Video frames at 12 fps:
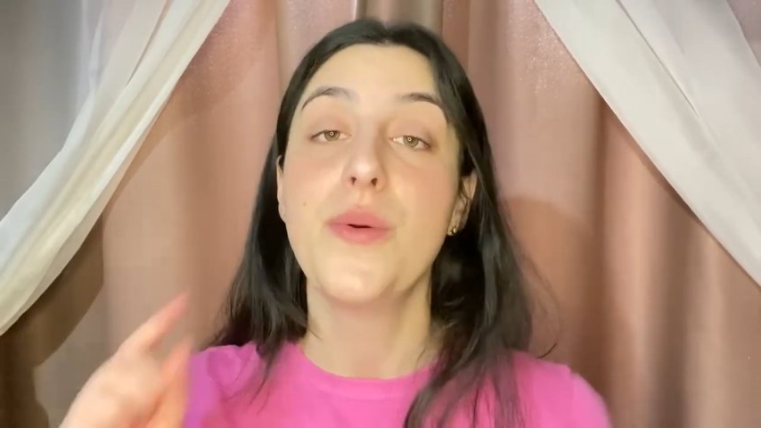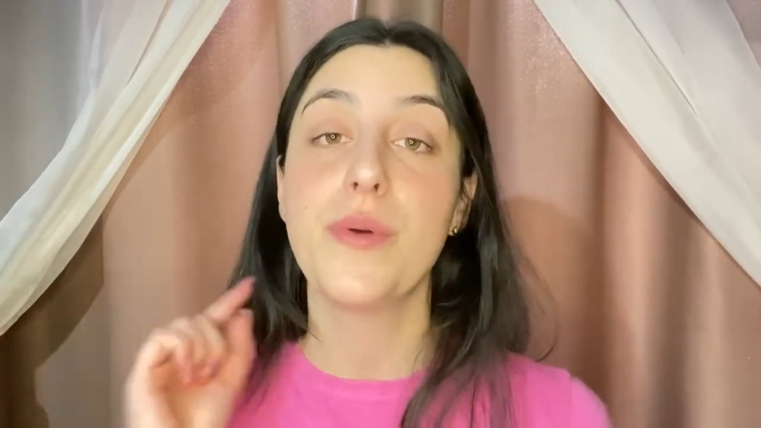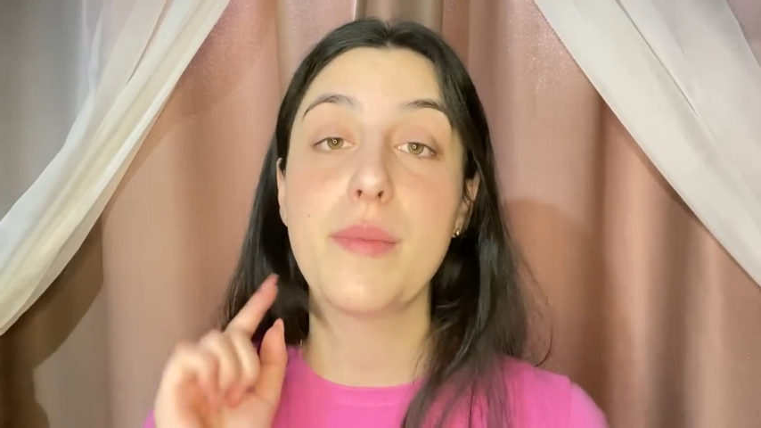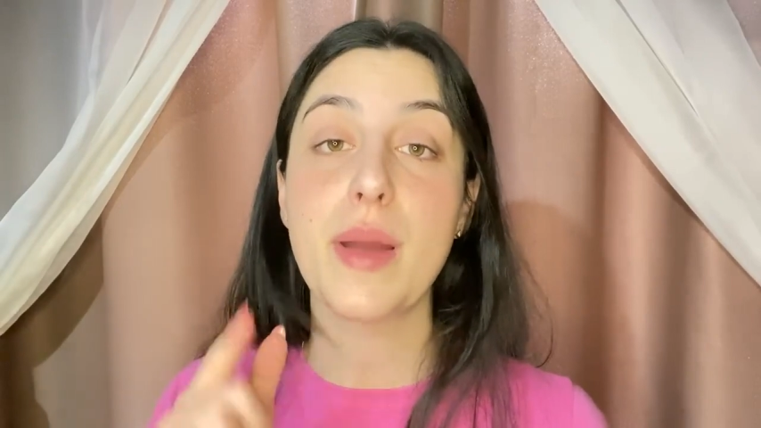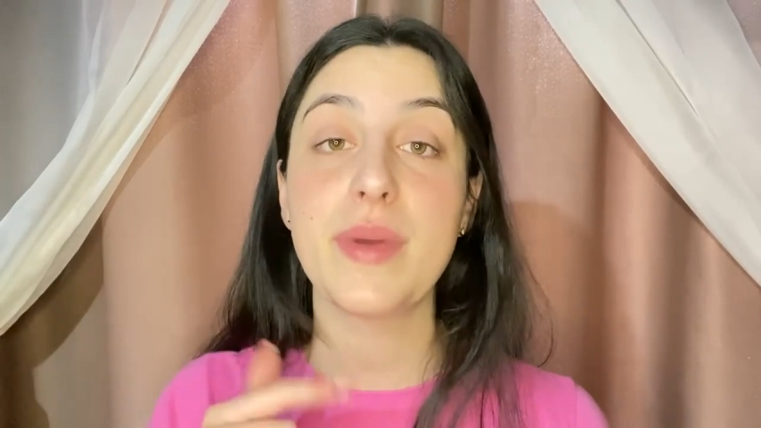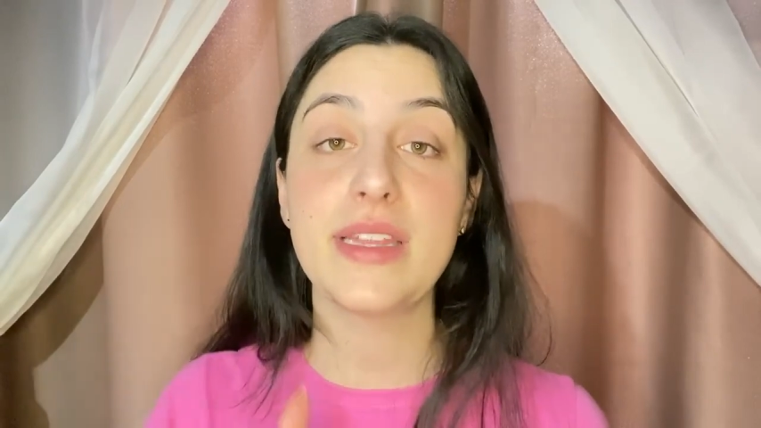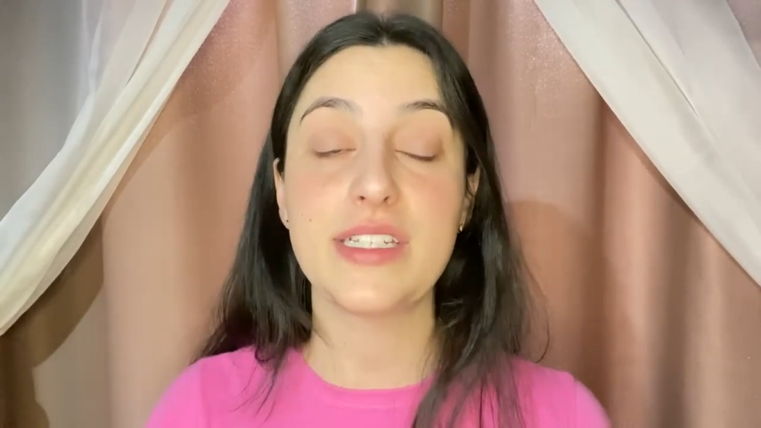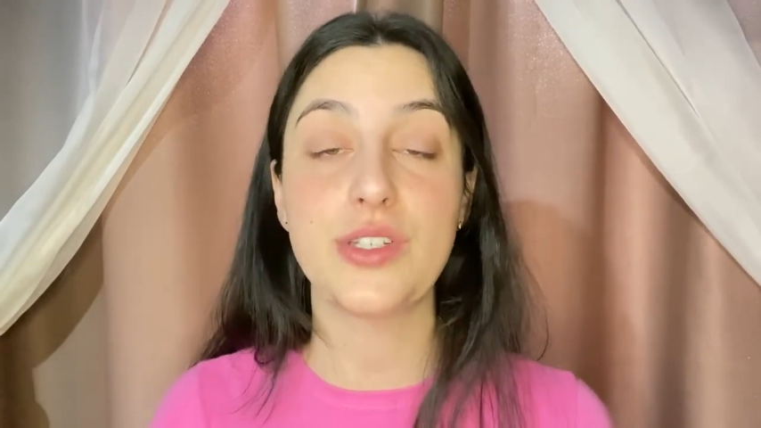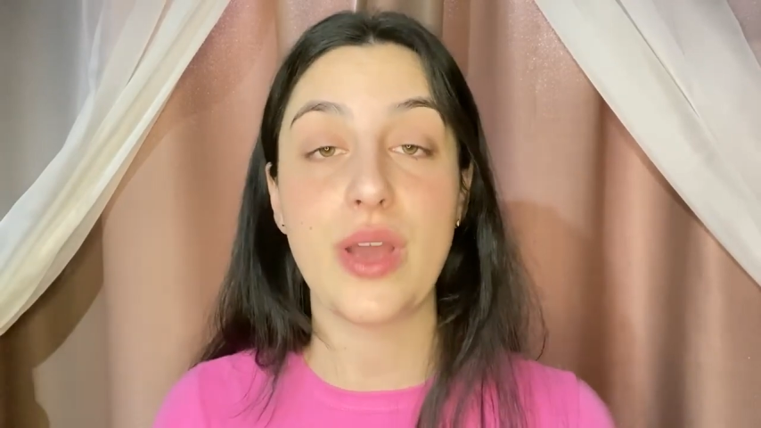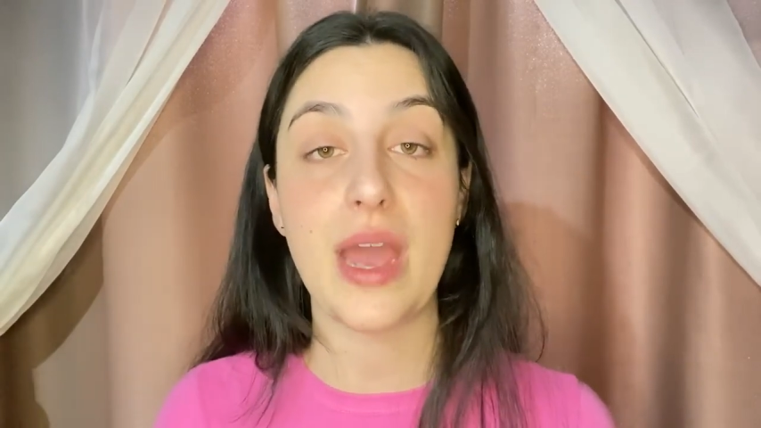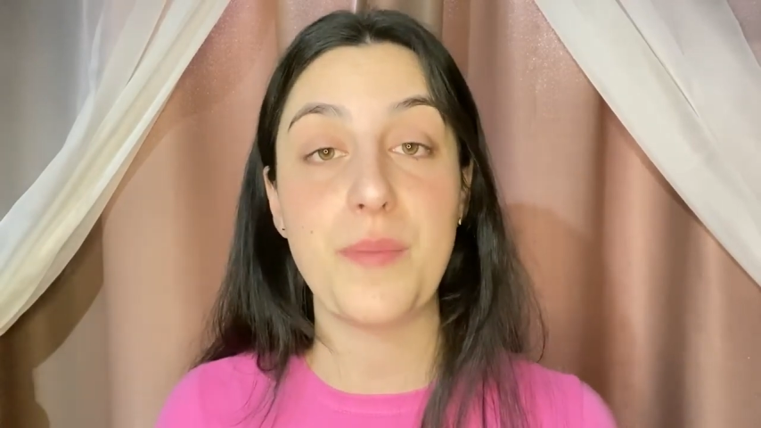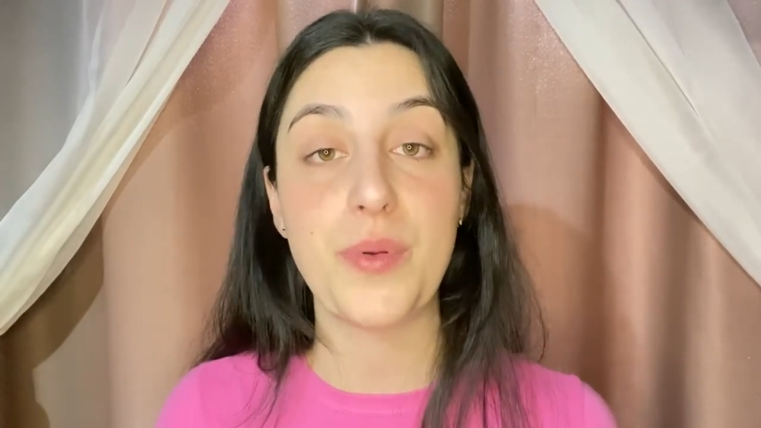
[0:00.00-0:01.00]
Remember that
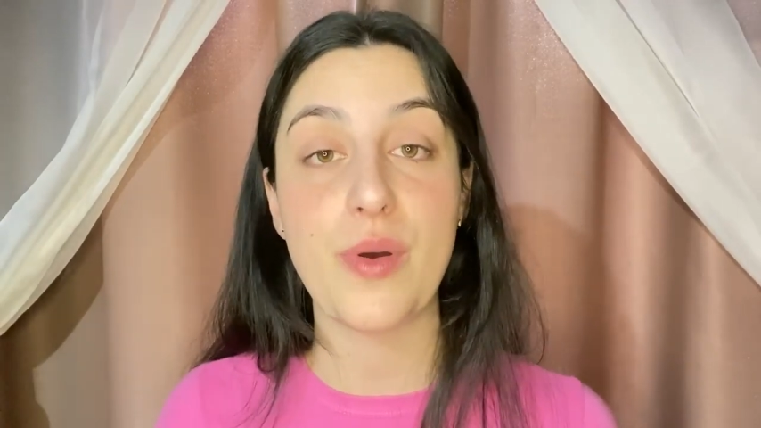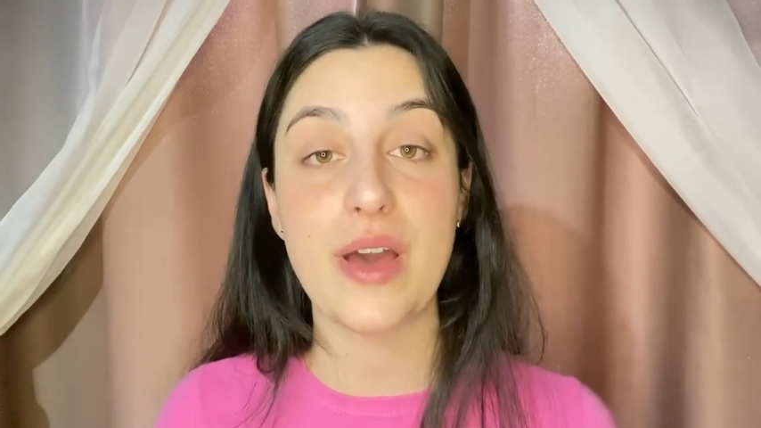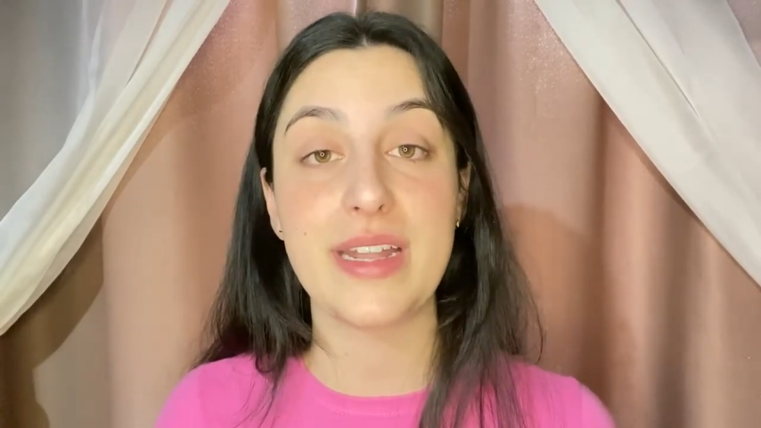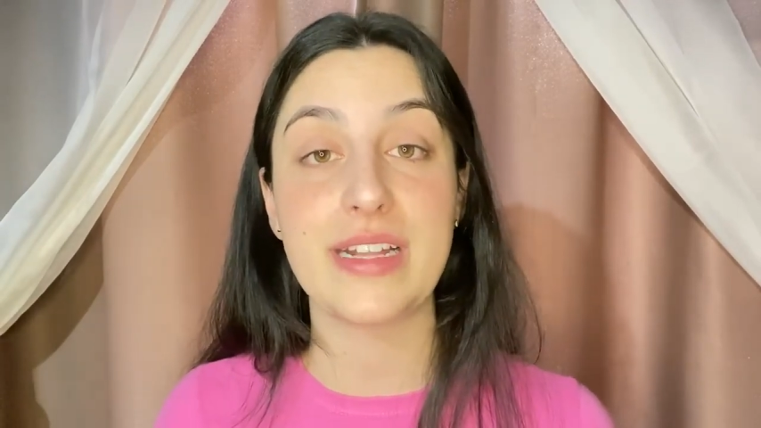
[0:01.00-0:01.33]
to help you out,